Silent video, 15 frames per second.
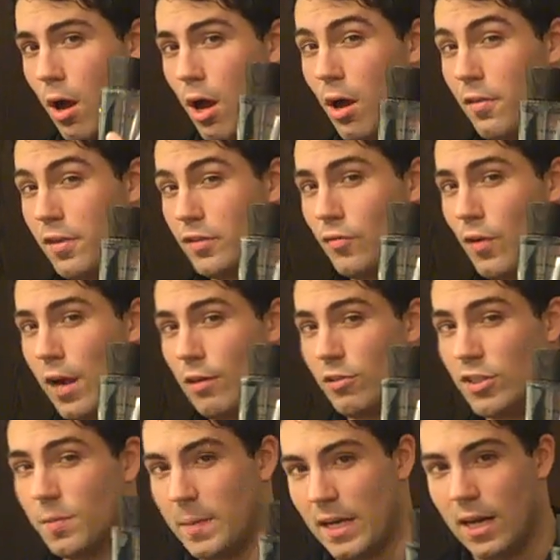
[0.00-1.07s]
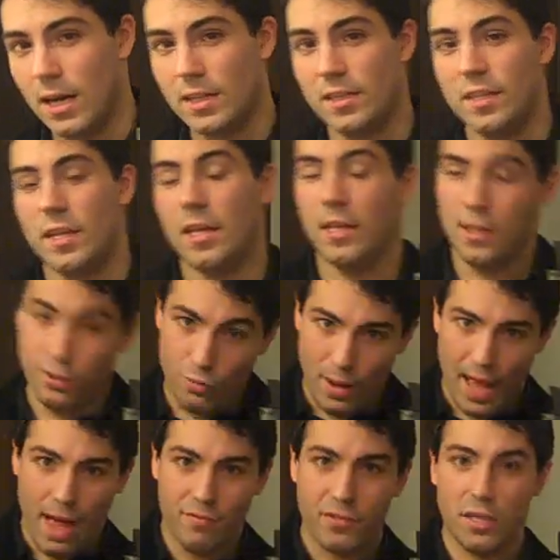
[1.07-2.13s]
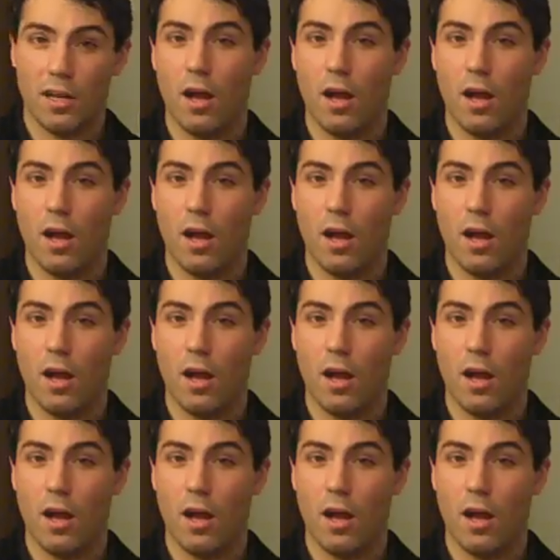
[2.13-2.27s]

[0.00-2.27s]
this fragrance because you have to